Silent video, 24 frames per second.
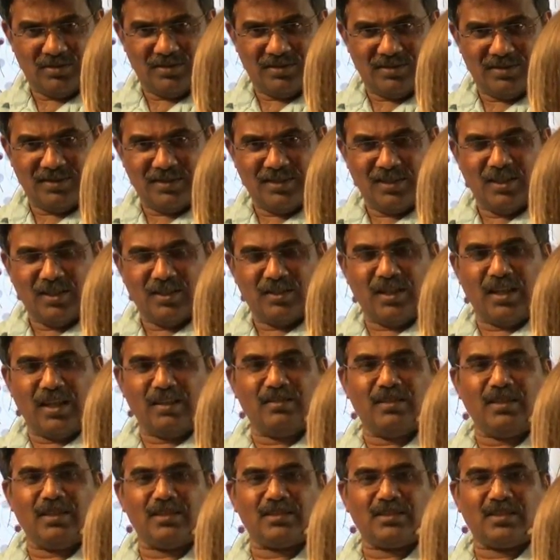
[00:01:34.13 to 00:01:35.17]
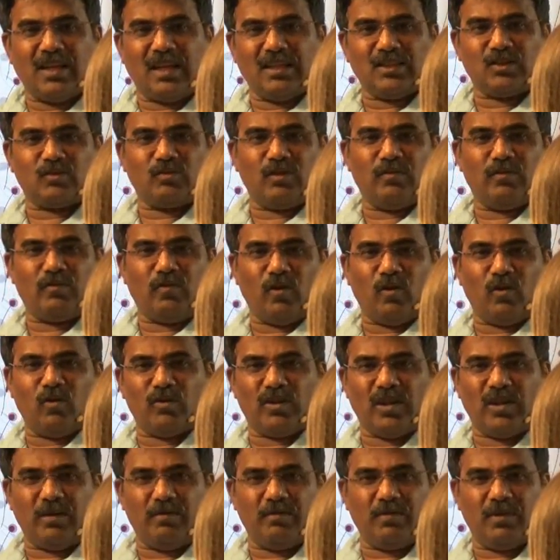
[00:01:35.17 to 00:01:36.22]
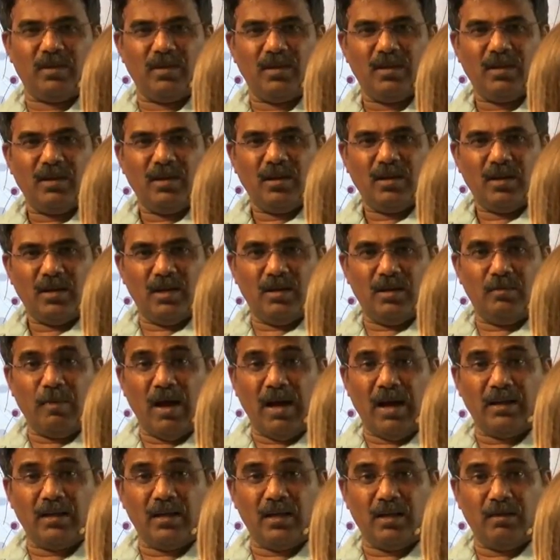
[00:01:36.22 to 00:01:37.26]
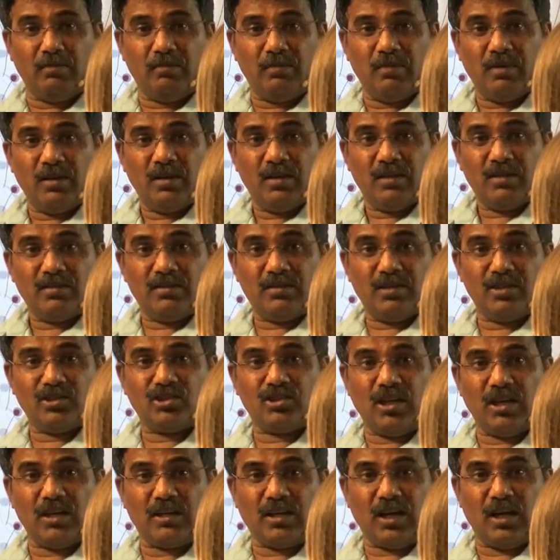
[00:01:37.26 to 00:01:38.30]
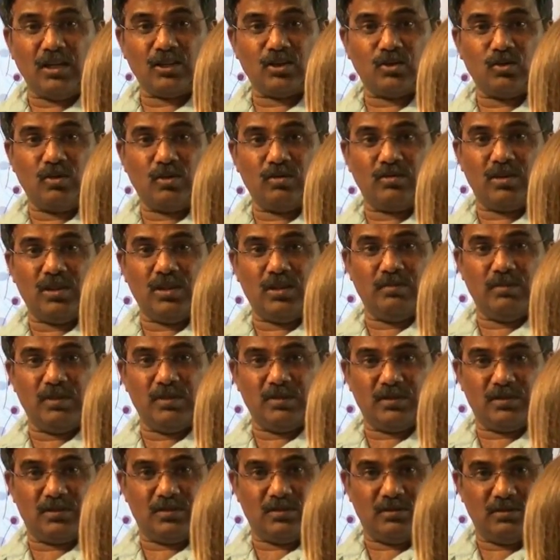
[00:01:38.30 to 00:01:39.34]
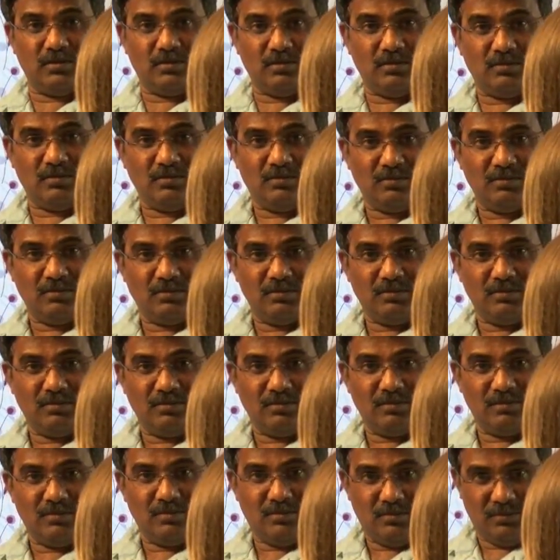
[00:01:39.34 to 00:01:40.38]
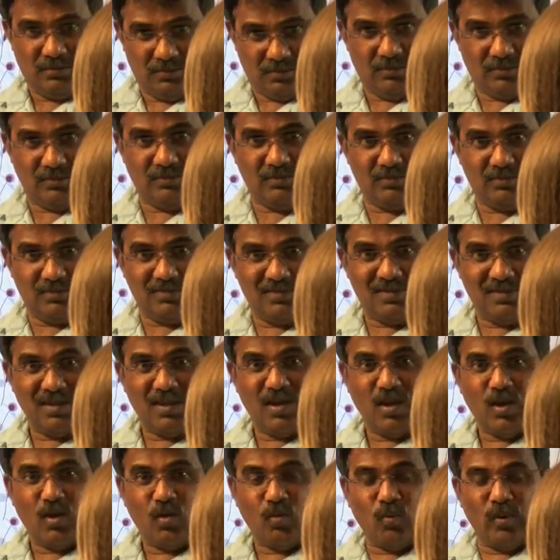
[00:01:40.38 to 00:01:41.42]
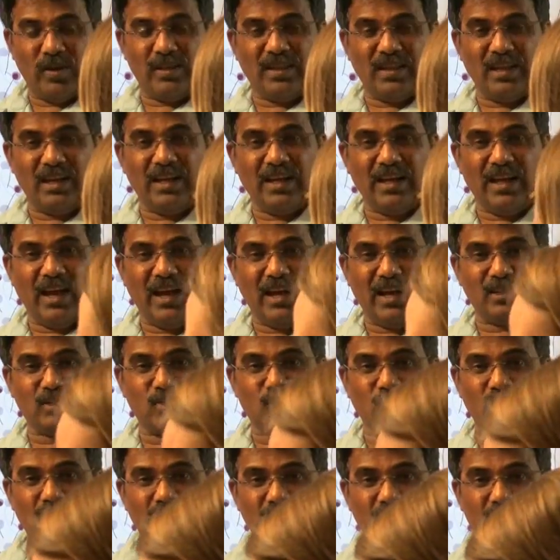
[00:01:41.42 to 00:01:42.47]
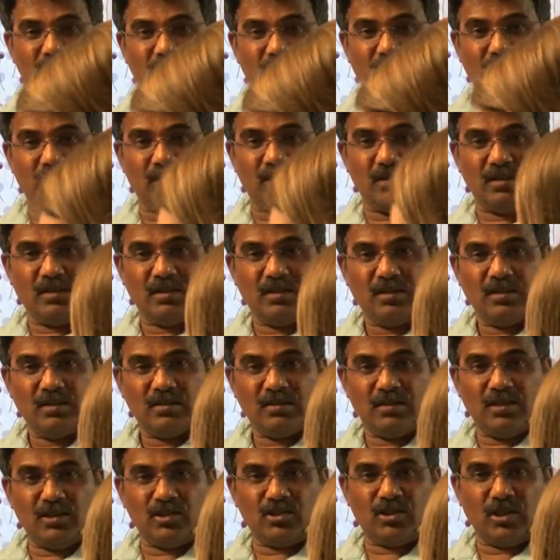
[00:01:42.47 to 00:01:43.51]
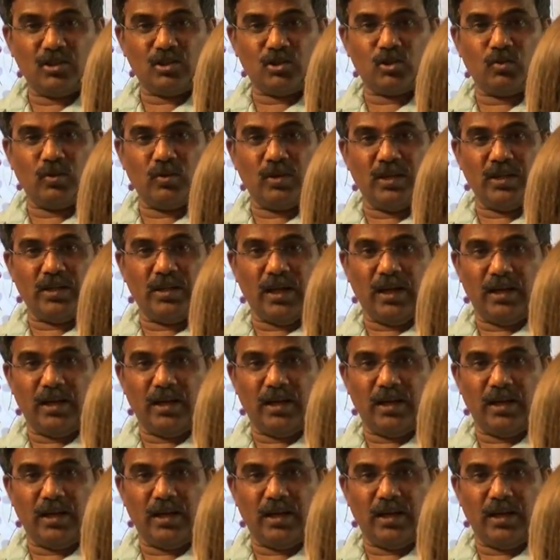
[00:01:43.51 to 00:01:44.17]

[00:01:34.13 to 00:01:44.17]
Then these signs will follow them. In my name, they shall cast out demons. When they lay hands on the sick, they shall surely die.